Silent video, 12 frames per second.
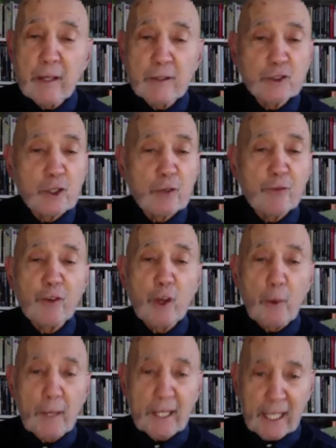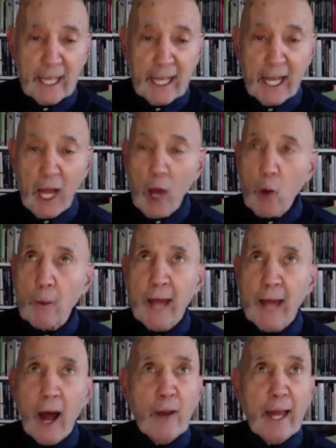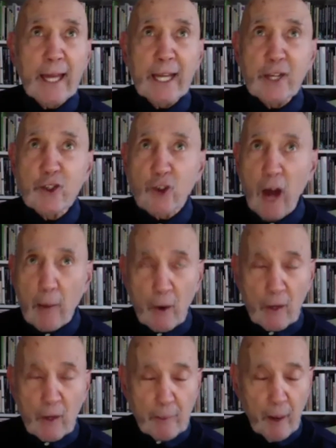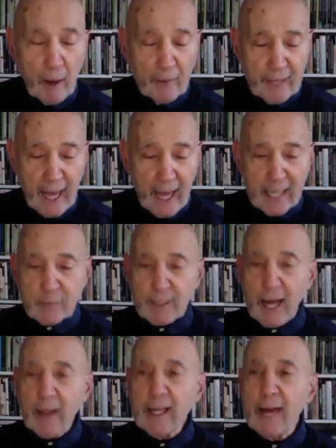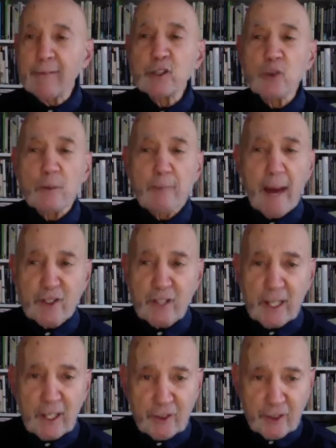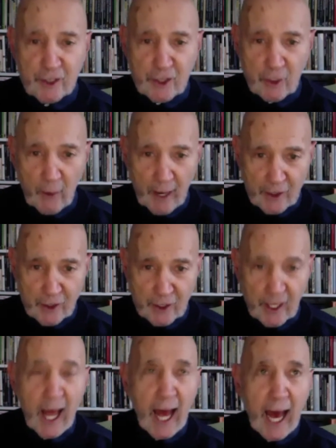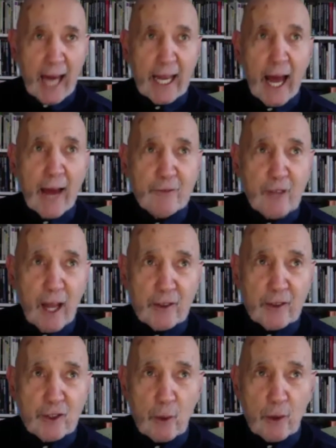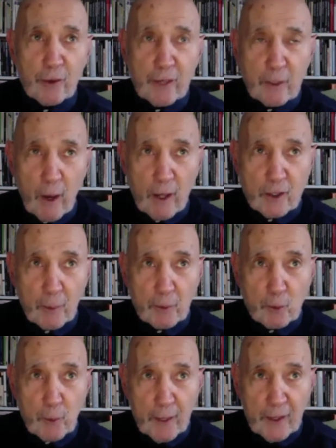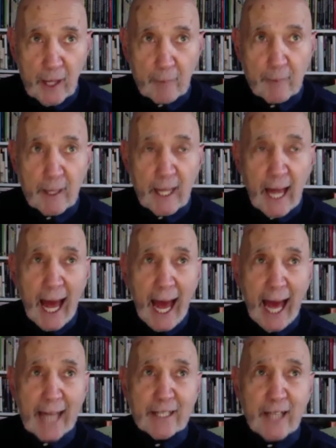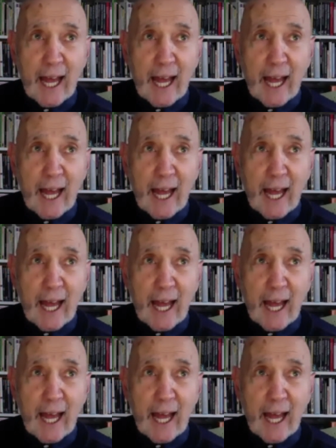sort of fluently, without any trauma on the part of the actor, without having to imagine any situation. And I've done 2 or 3 workshops with him, and